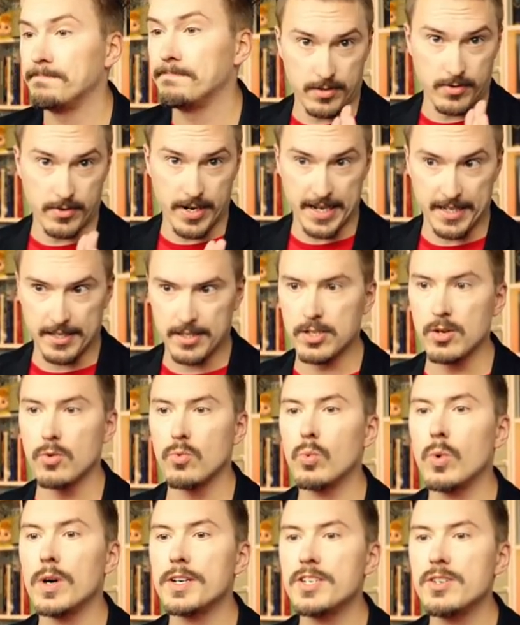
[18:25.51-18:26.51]
All right, so
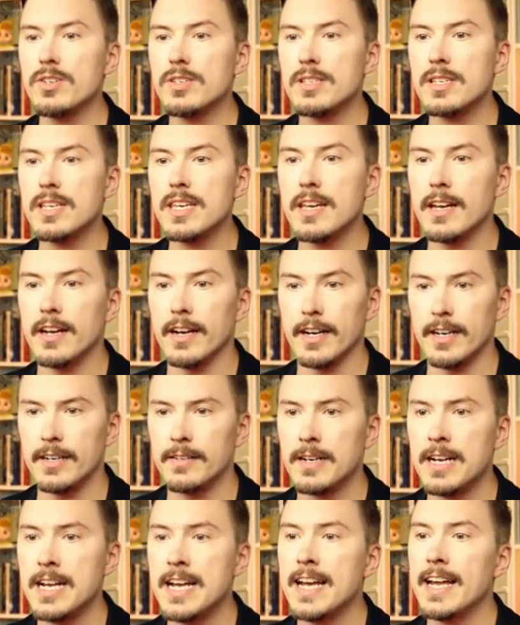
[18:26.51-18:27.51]
what you see
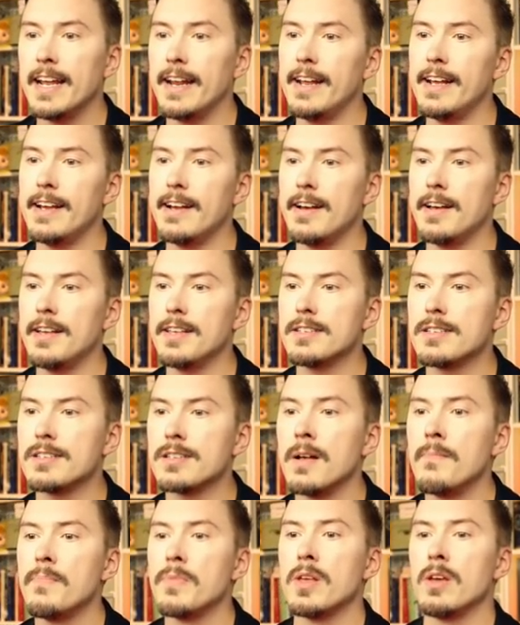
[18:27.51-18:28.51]
here
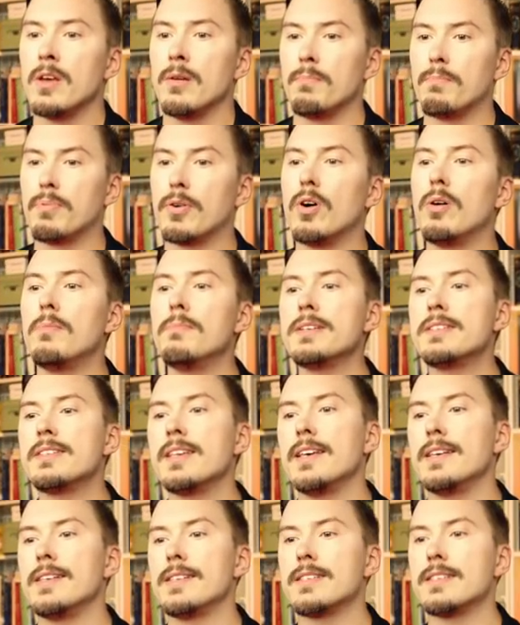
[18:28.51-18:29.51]
is
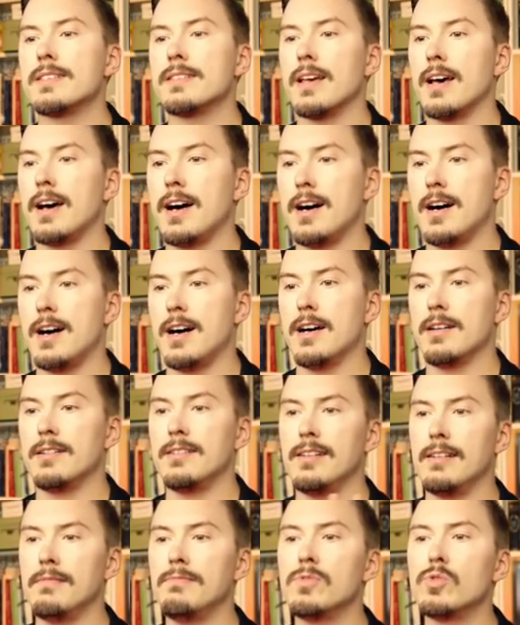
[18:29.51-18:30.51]
promises,
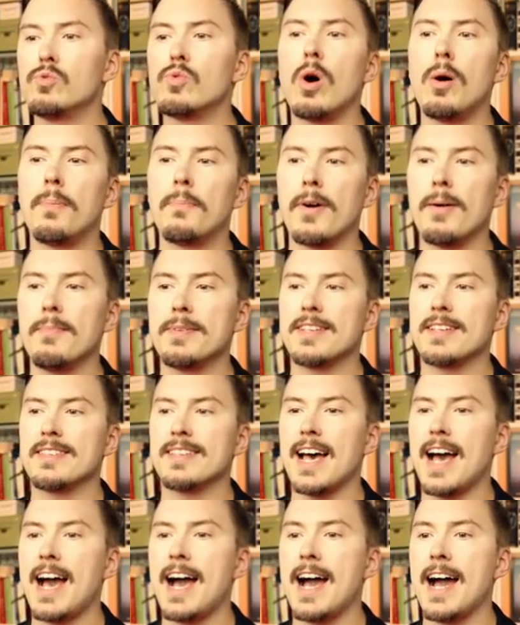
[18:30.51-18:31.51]
raw promises
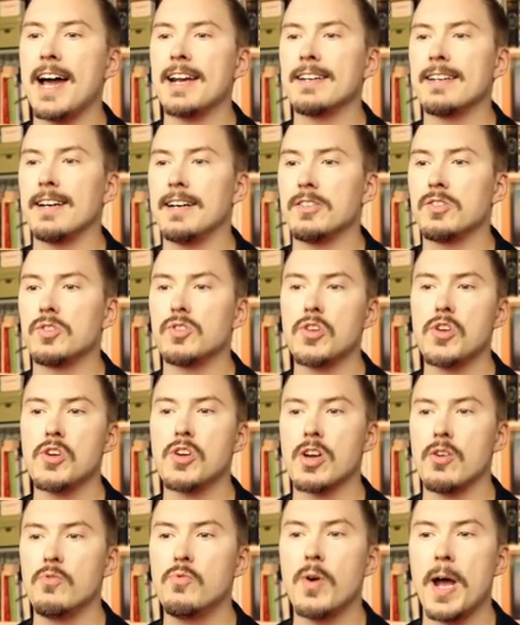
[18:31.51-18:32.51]
and
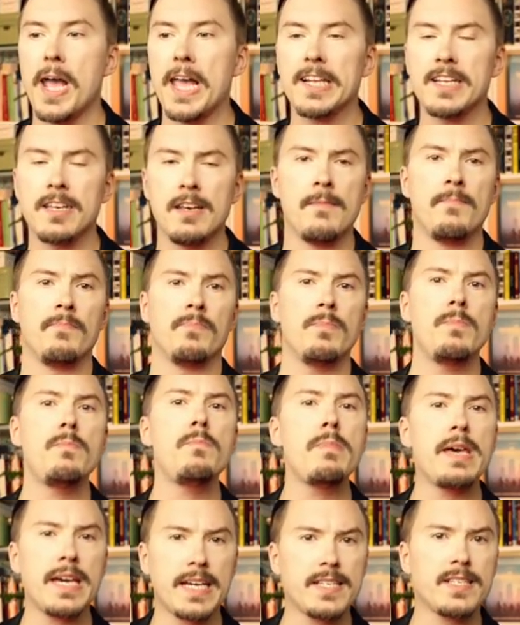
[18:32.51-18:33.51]
async await
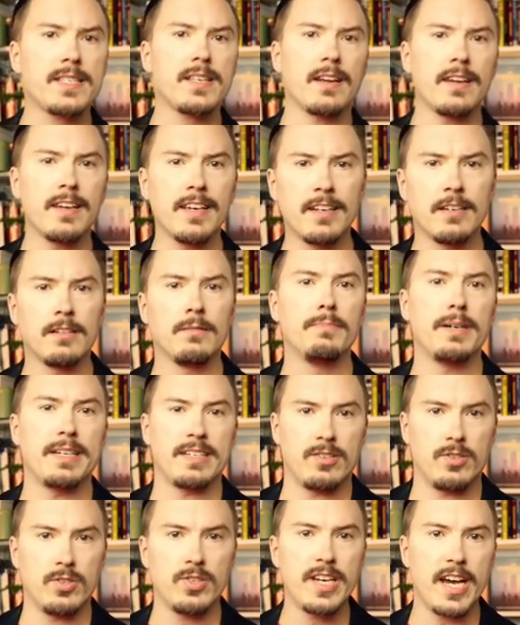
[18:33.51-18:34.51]
mixed a little
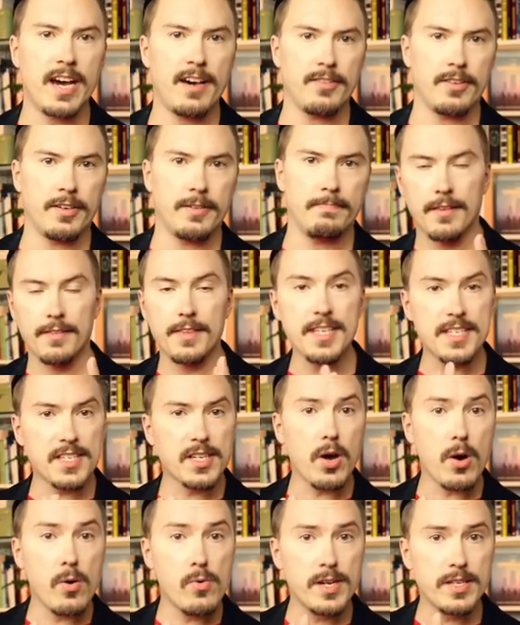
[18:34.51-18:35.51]
bit together. This
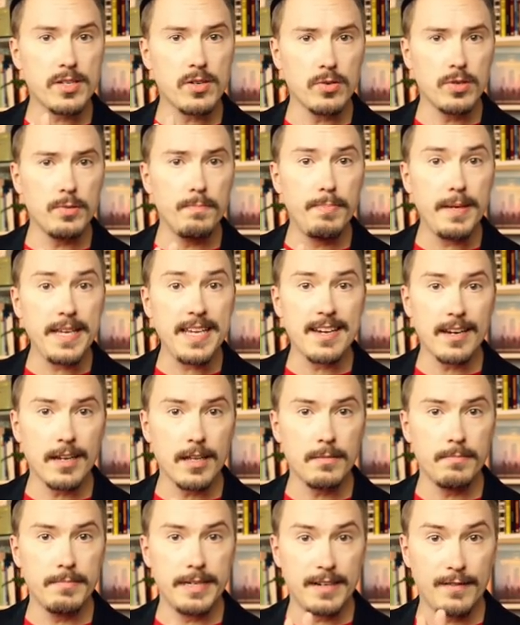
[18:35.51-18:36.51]
code is going to be a
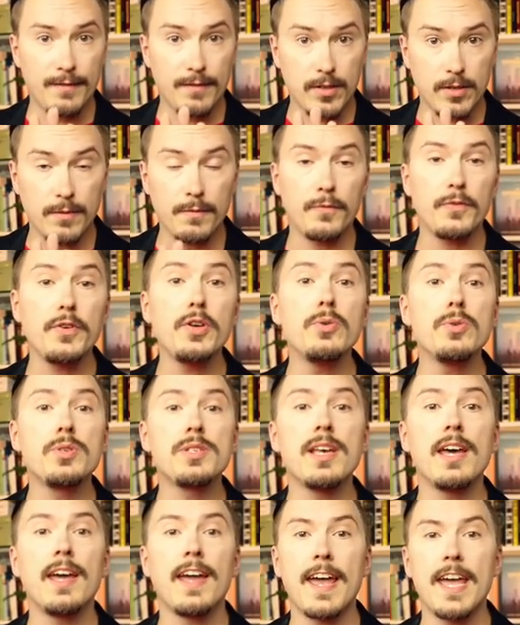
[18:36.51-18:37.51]
little bit
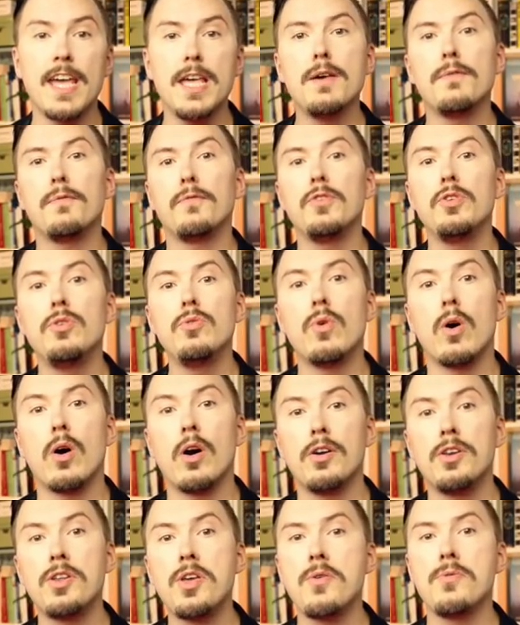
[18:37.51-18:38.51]
confusing if you
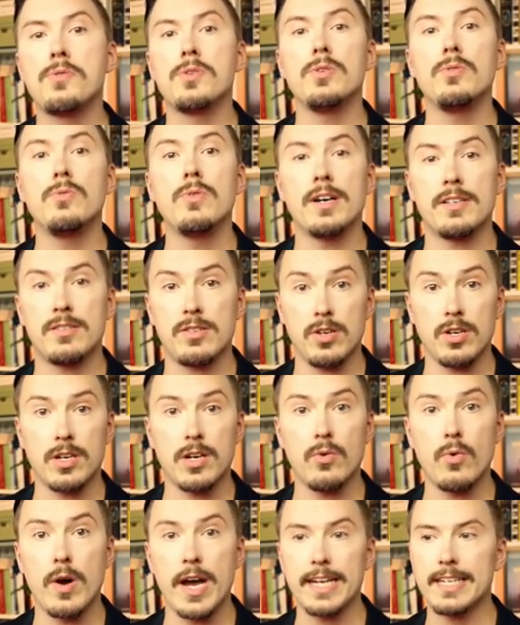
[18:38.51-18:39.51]
are new to async
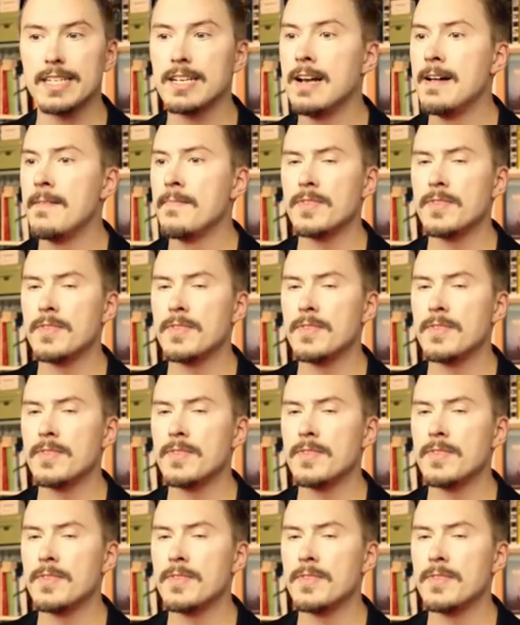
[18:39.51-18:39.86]
await.